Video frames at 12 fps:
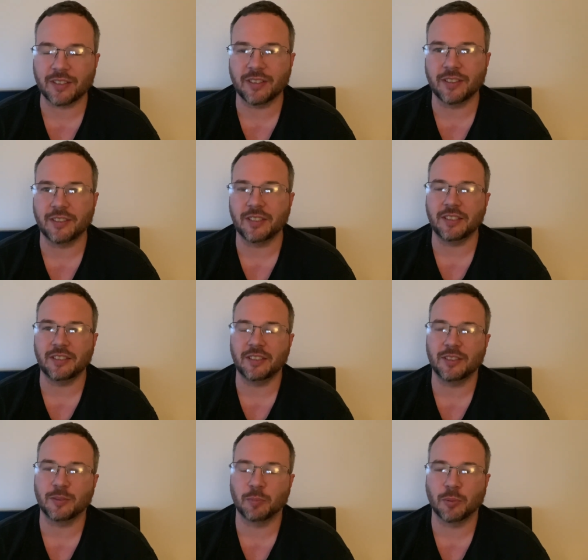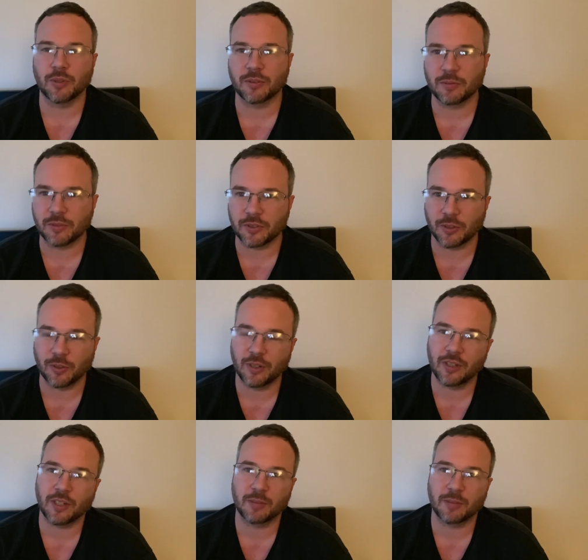to the DC Sports Resort.